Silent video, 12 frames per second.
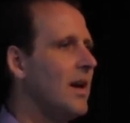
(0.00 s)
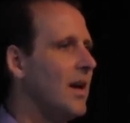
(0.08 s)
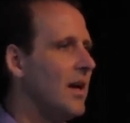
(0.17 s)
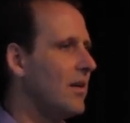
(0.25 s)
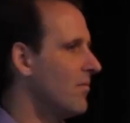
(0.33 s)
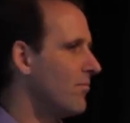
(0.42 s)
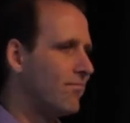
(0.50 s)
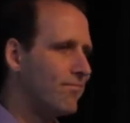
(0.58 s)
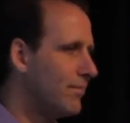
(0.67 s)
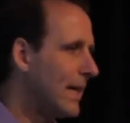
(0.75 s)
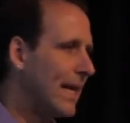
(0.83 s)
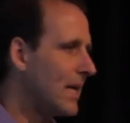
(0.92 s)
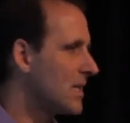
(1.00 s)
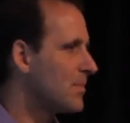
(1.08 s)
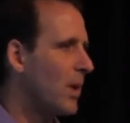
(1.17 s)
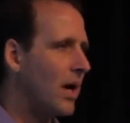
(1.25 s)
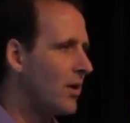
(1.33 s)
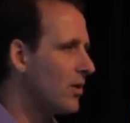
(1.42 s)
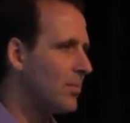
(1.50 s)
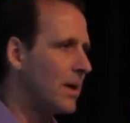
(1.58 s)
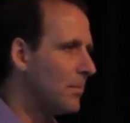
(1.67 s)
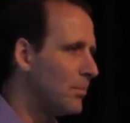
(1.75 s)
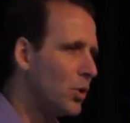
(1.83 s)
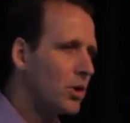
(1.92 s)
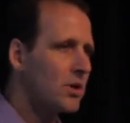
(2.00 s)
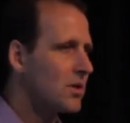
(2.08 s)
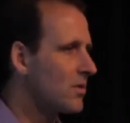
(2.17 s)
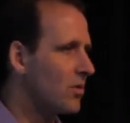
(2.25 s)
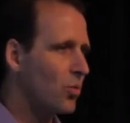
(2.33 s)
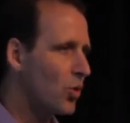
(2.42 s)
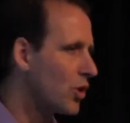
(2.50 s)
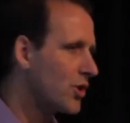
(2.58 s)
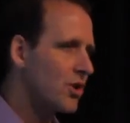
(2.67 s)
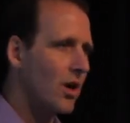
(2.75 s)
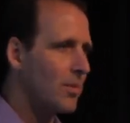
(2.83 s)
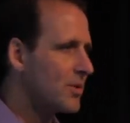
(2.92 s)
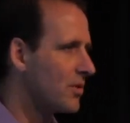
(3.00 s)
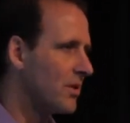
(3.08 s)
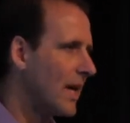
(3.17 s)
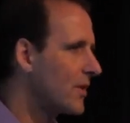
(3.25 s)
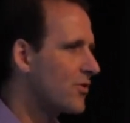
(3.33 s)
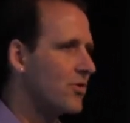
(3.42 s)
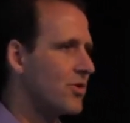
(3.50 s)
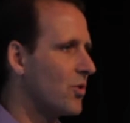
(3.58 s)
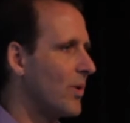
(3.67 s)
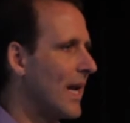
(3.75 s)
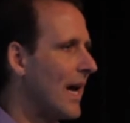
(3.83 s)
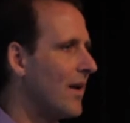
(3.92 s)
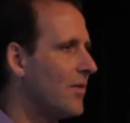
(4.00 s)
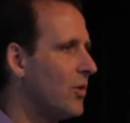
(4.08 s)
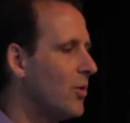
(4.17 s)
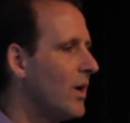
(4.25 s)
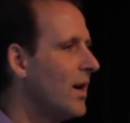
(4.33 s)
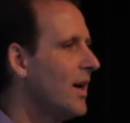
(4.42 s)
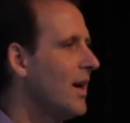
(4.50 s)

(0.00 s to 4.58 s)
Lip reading: and being inspired by books or workshops or lectures or what have you.